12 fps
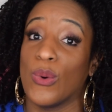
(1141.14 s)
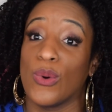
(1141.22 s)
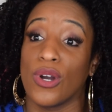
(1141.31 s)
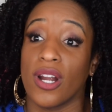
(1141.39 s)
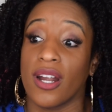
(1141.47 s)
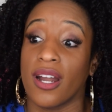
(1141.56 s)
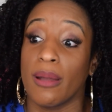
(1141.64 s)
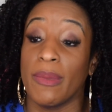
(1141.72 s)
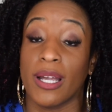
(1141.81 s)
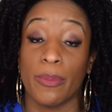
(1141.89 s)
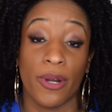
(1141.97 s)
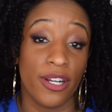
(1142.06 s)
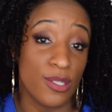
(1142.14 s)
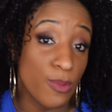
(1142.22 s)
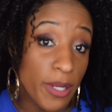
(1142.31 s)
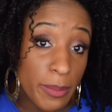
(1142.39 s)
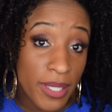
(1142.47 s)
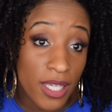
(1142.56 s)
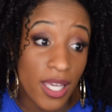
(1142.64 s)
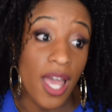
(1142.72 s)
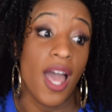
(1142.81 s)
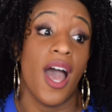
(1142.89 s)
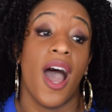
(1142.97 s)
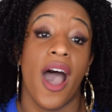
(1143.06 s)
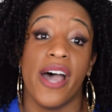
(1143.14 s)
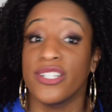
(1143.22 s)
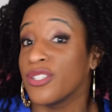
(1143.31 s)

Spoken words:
or a makeup artist wannabe. I